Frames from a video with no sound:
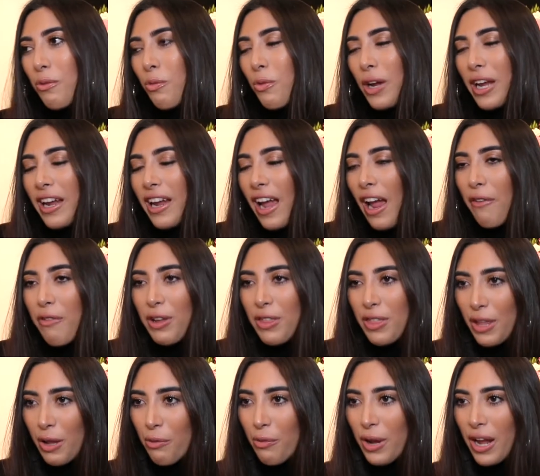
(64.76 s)

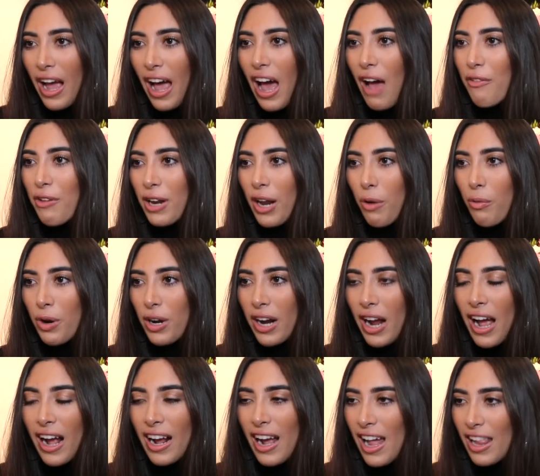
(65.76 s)
everything we have in our
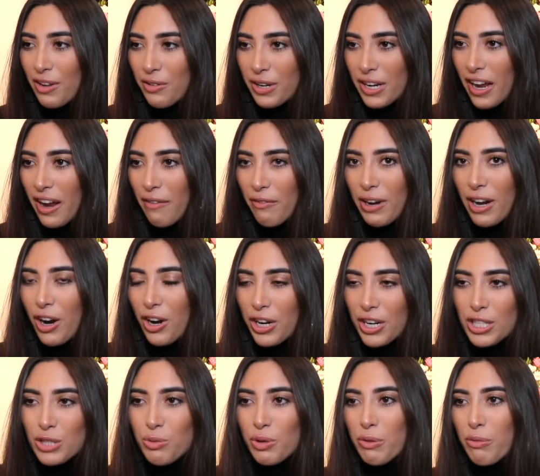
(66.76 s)
gallery, every
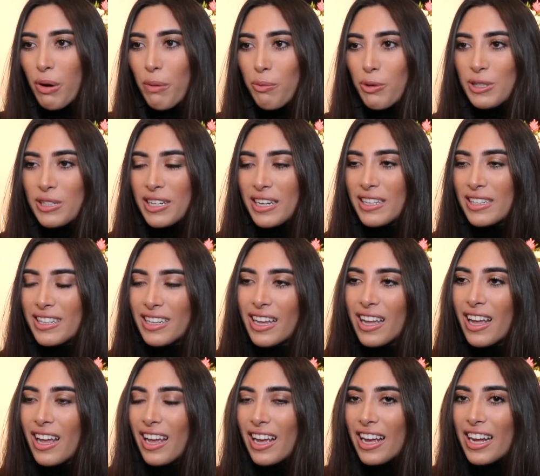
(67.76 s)
artist we represent
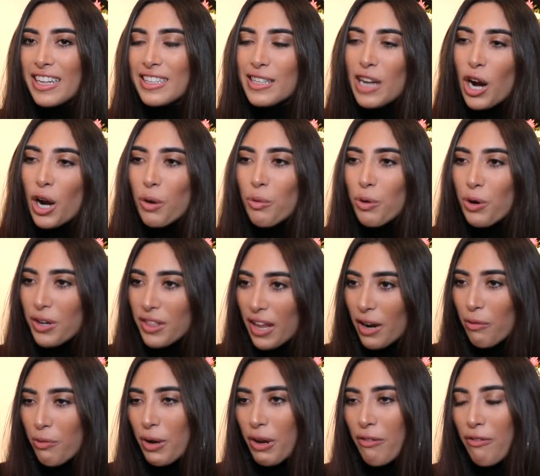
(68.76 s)
is artwork
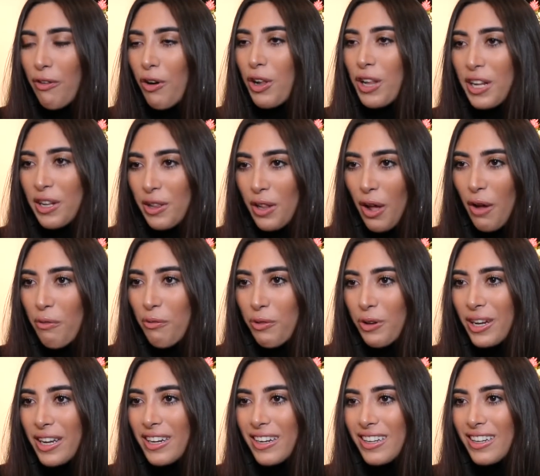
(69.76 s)
that we fall in love
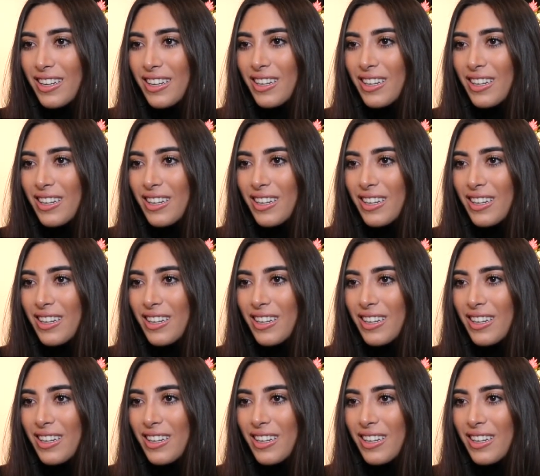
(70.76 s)
with.